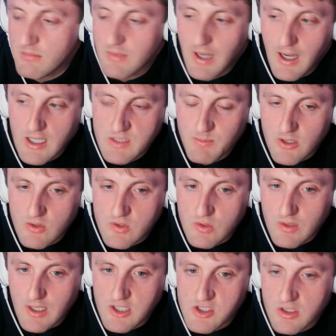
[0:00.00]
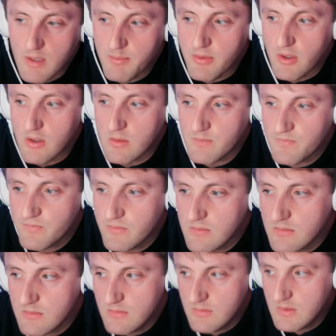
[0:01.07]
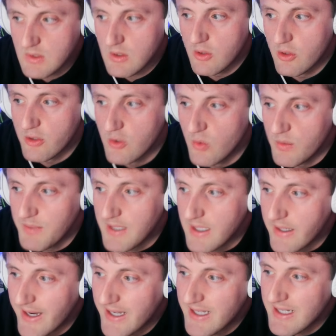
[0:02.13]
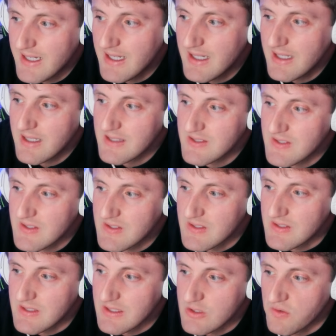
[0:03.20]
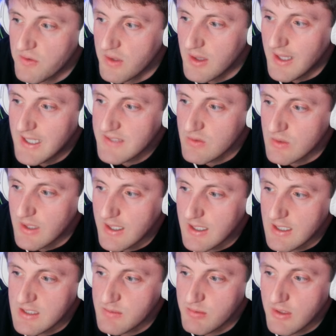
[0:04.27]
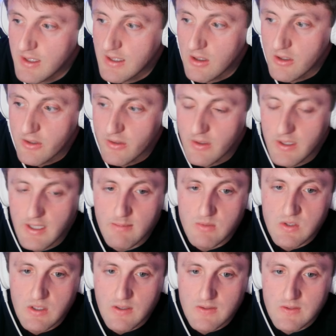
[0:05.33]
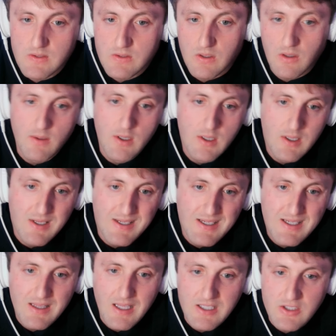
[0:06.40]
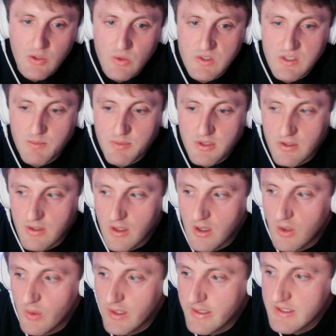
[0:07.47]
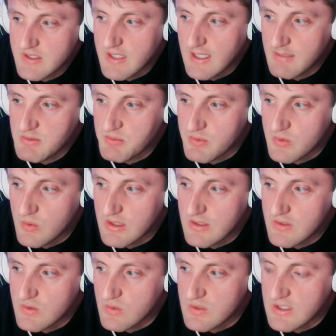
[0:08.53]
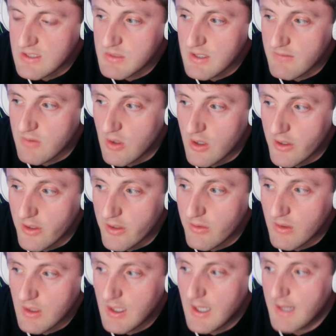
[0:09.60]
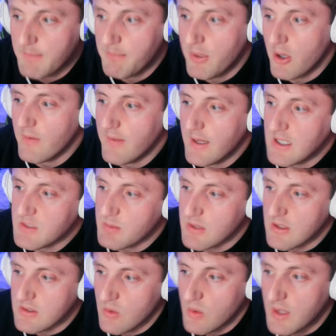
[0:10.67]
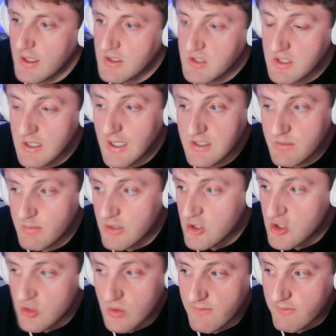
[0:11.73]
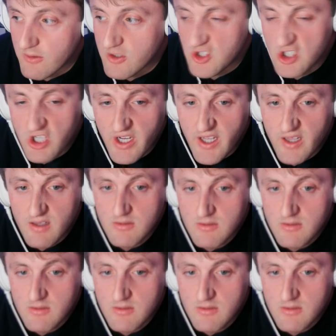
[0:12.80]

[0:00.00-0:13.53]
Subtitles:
Odds makers are catching up, though. Although you would be 90-66 over the last few decades playing the under in game six. So that's always something to know. And these games between these two teams have gone under a lot. Part of that is because OKC hasn't been shooting for shit.